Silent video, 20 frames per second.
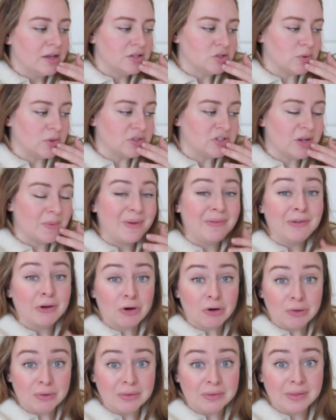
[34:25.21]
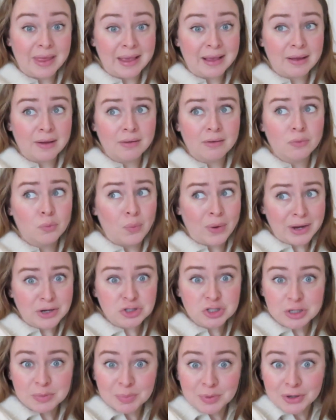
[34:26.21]
So I looked at them and they were like way
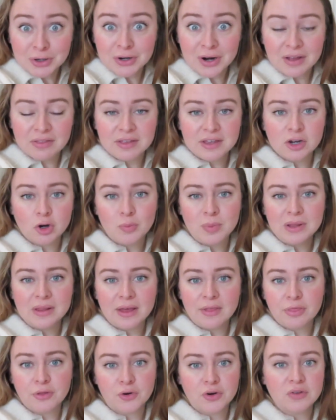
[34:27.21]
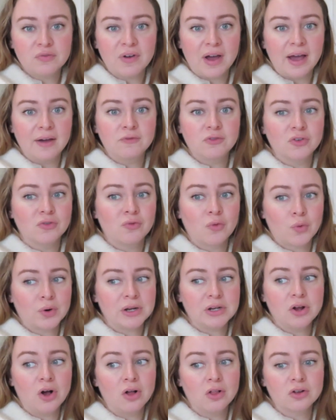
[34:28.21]
cheaper. I think it'll be like $35 to
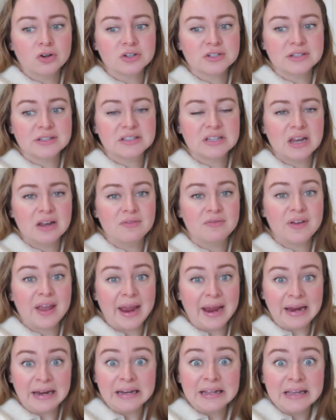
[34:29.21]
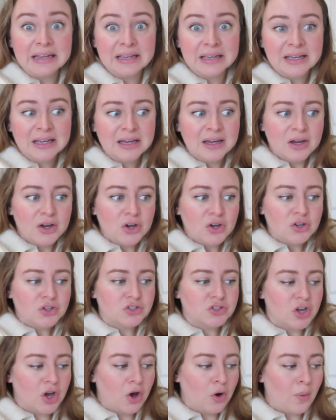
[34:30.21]
$40 instead of $80.
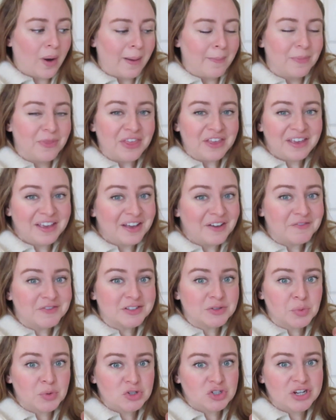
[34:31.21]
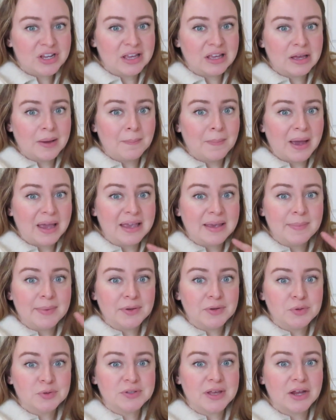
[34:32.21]
So I'm thinking of switching my
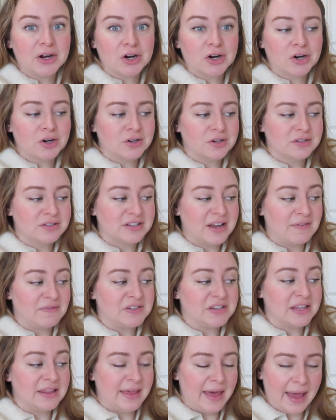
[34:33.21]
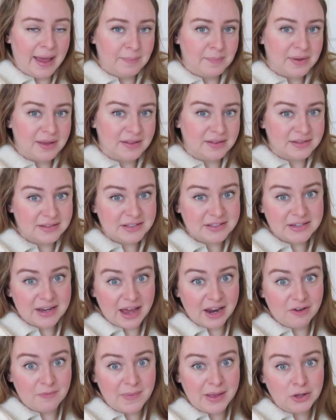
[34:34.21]
email newsletter stuff to them
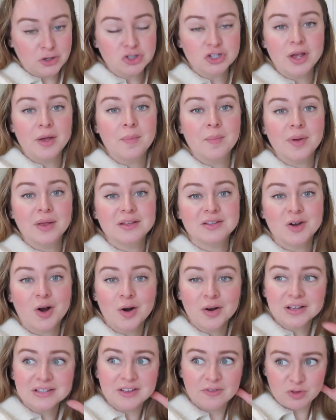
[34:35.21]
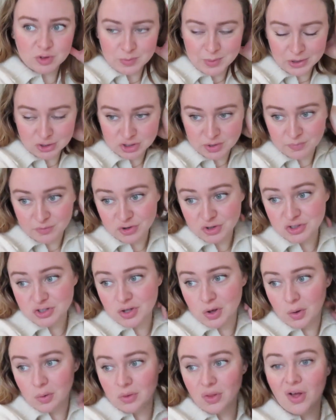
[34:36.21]
instead of MailChimp. It's hard because I've used MailChimp for
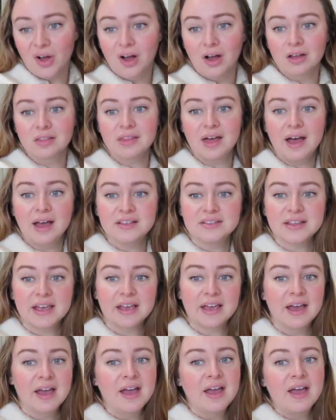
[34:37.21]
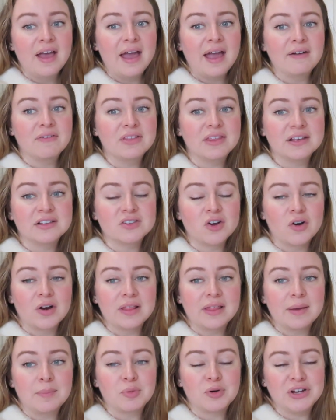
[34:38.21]
so long that it's like everything's
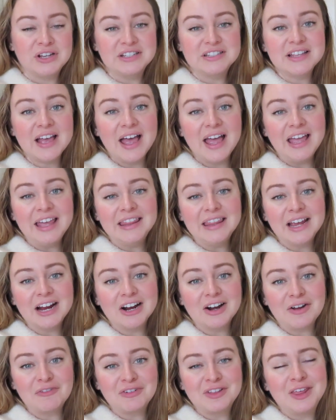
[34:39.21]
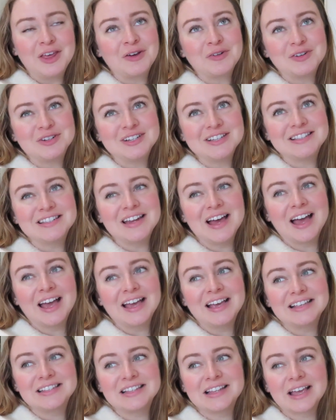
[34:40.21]
already like preset in there and everything, which is
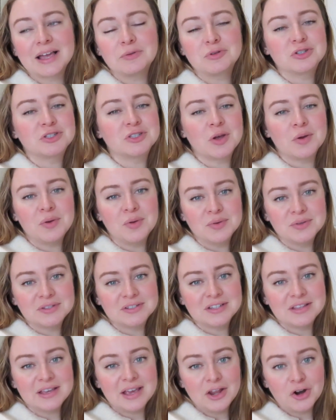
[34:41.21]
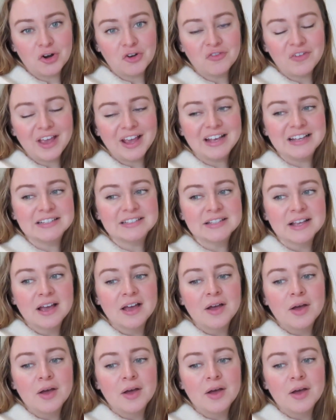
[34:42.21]
nice. And like I'm just so used to the interface.